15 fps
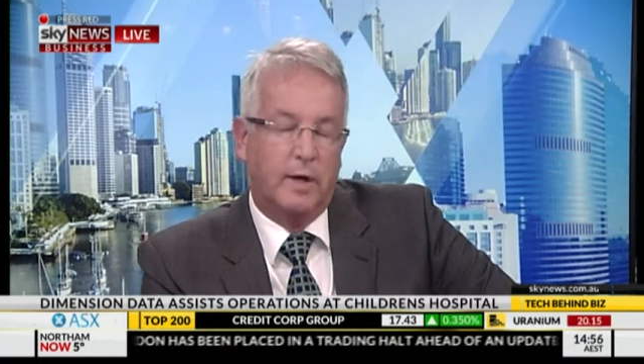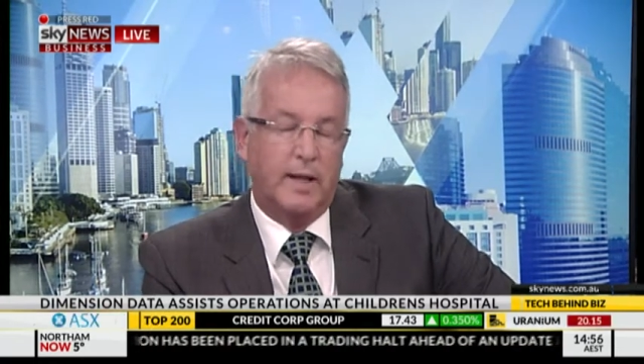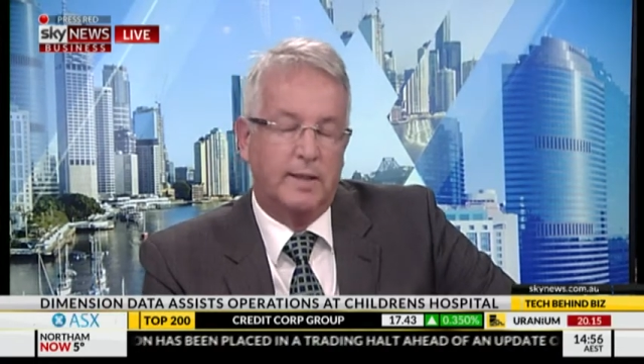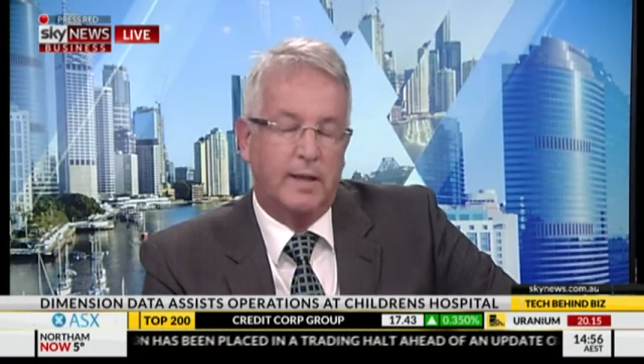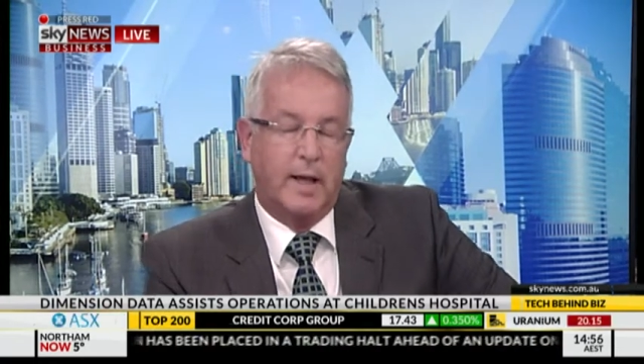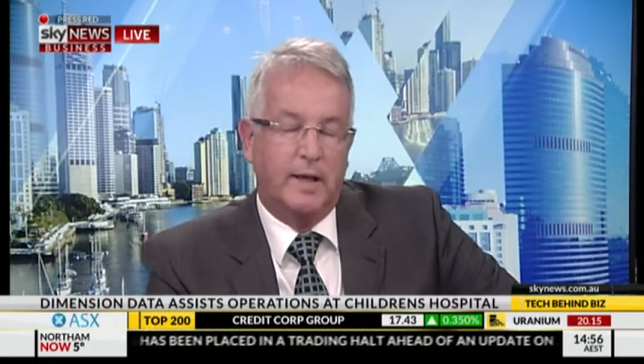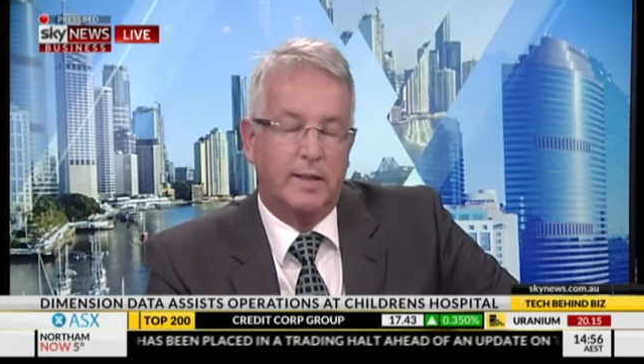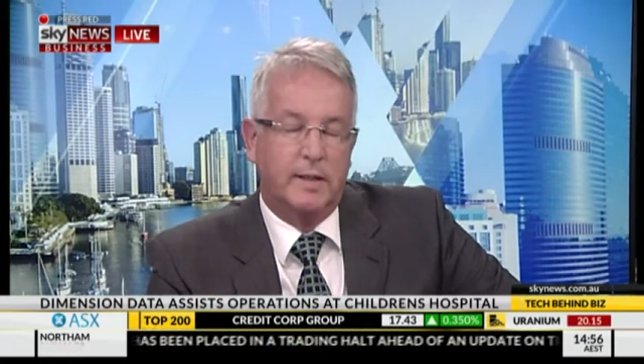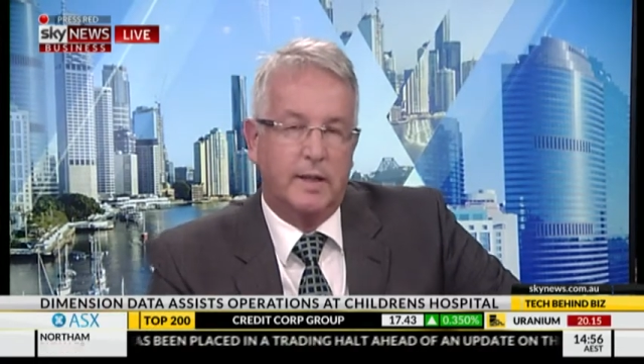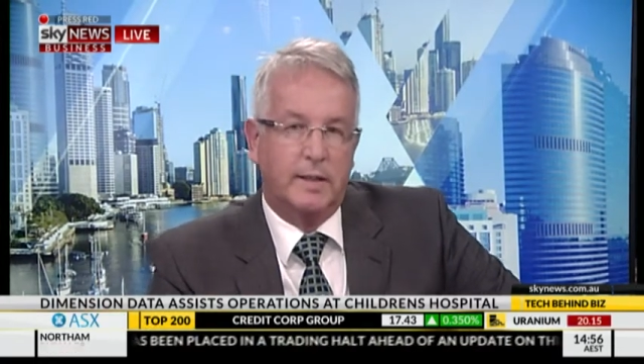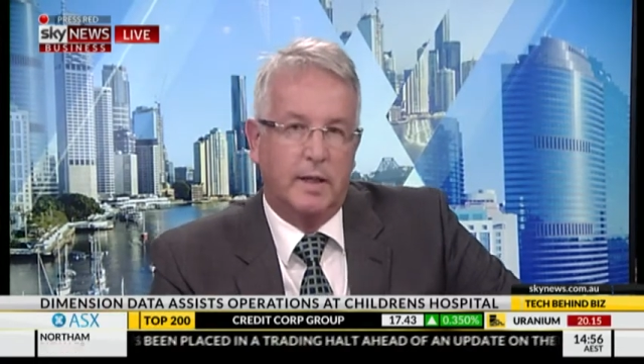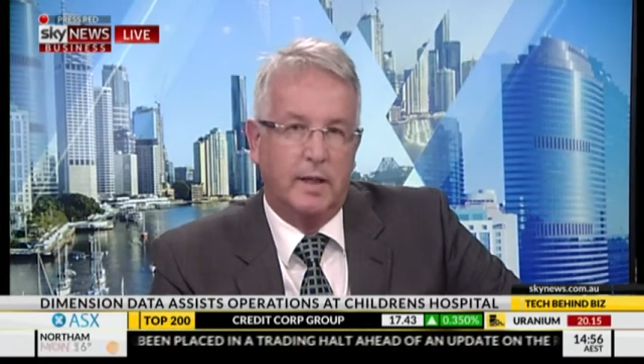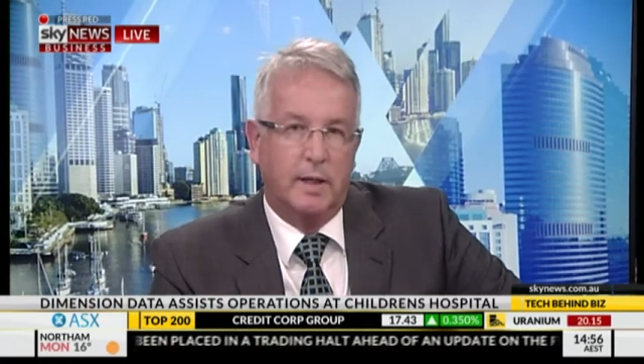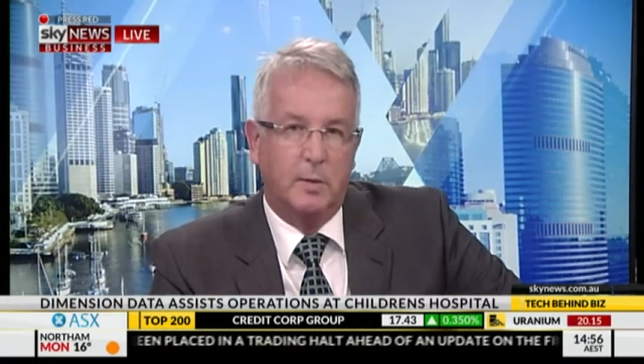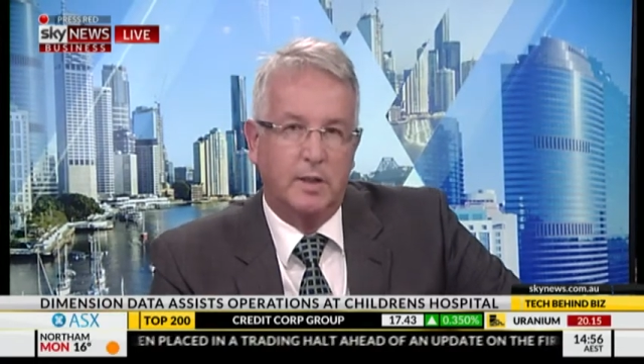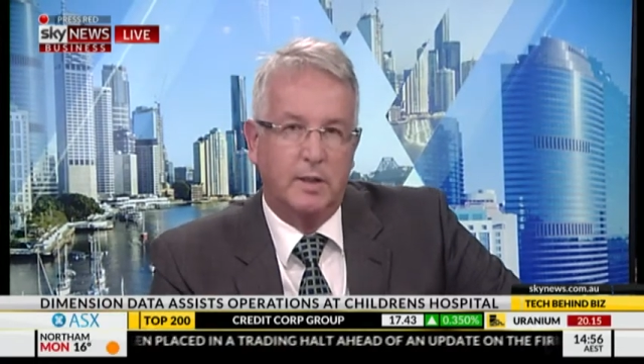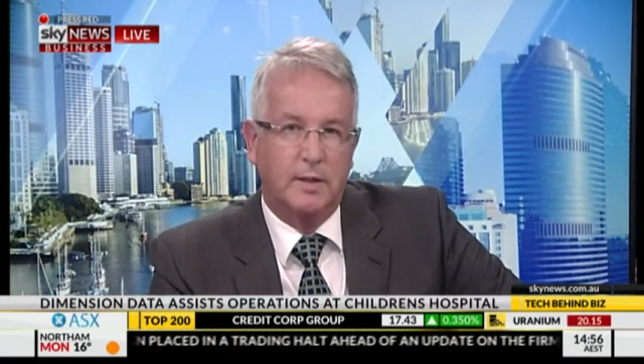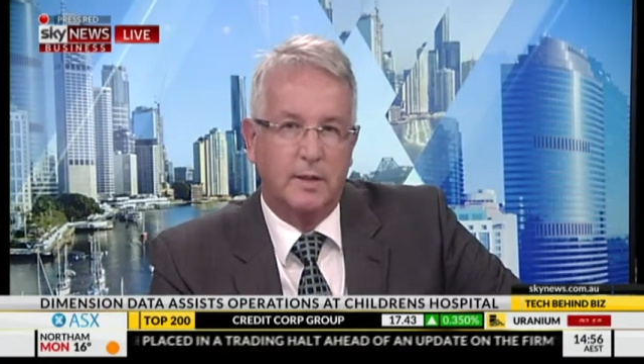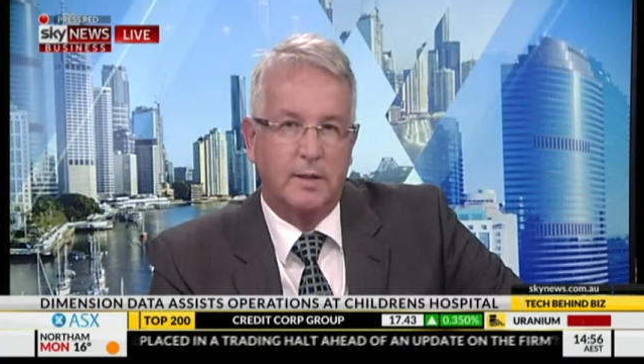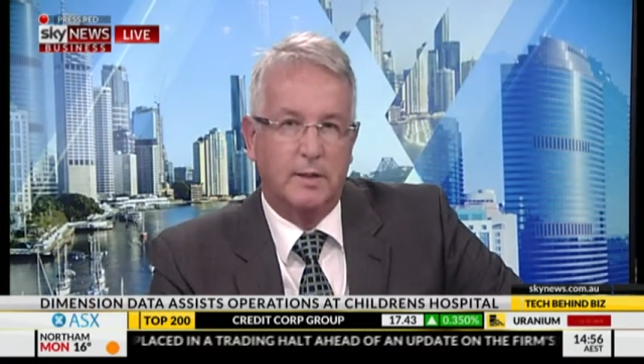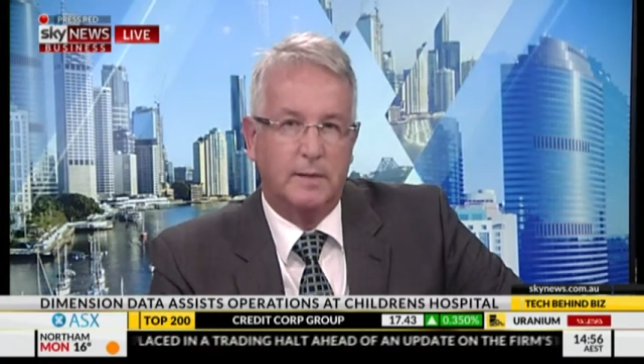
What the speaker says: as does any business.